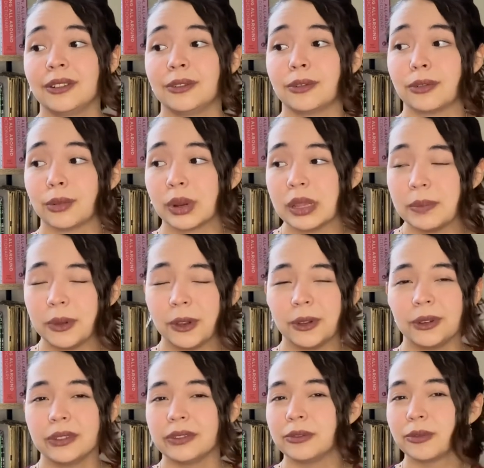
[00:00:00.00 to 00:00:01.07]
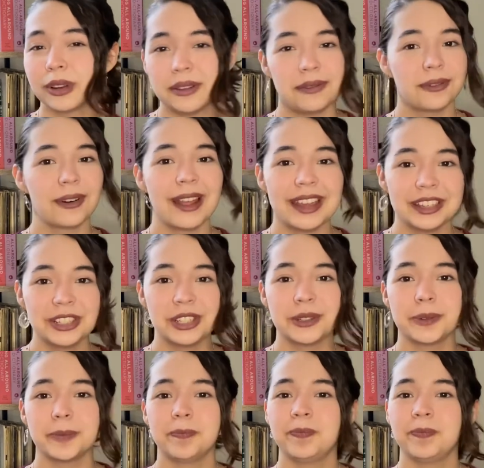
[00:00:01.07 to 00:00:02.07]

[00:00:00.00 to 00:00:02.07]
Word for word: reboot and refresh.